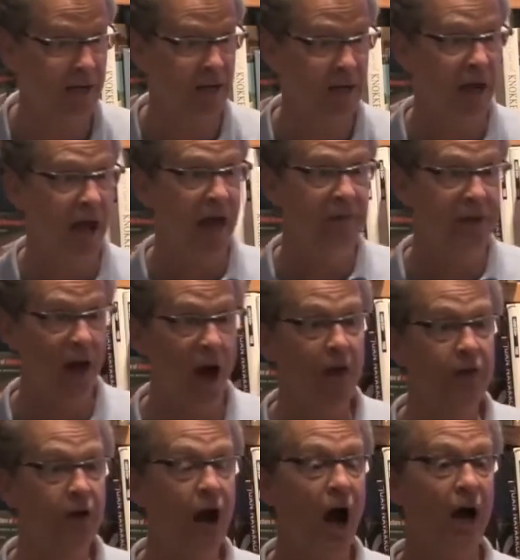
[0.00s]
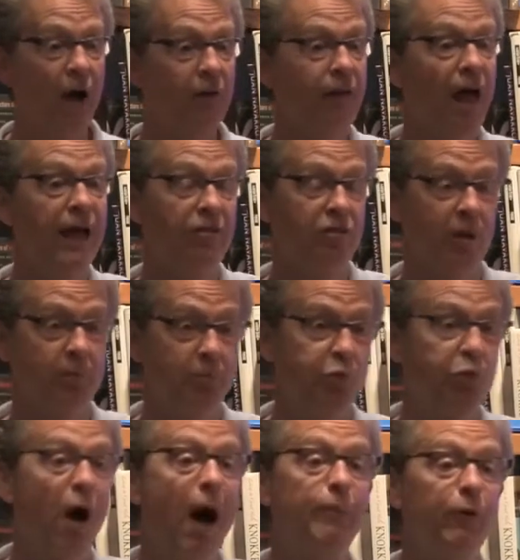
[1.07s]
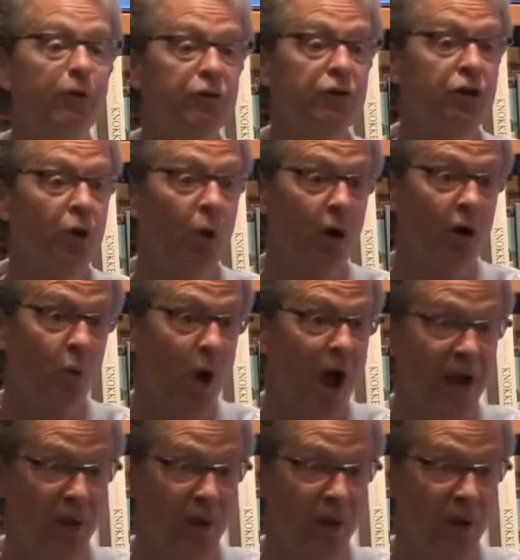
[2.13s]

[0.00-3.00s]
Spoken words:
And the other guy, unlike the proper New York way,